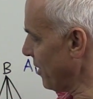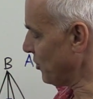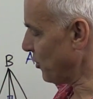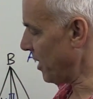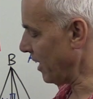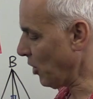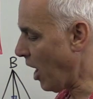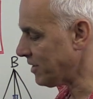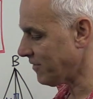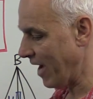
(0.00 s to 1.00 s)
So you get
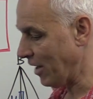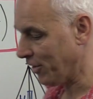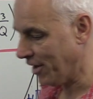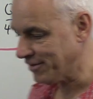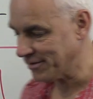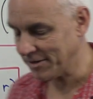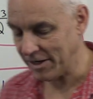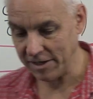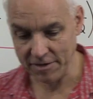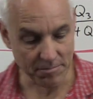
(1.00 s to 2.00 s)
lots of elegant
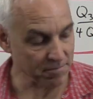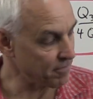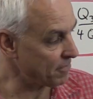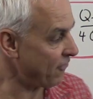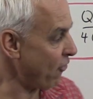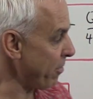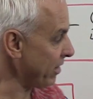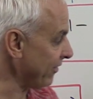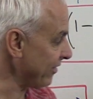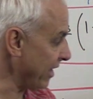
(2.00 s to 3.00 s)

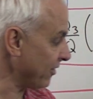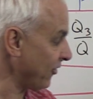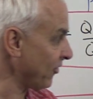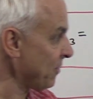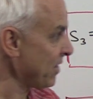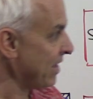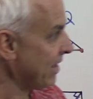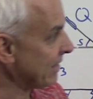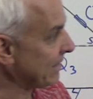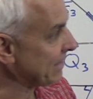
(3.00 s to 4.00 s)
formulas like this.
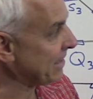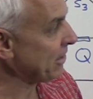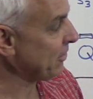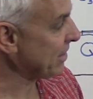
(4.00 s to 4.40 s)
Here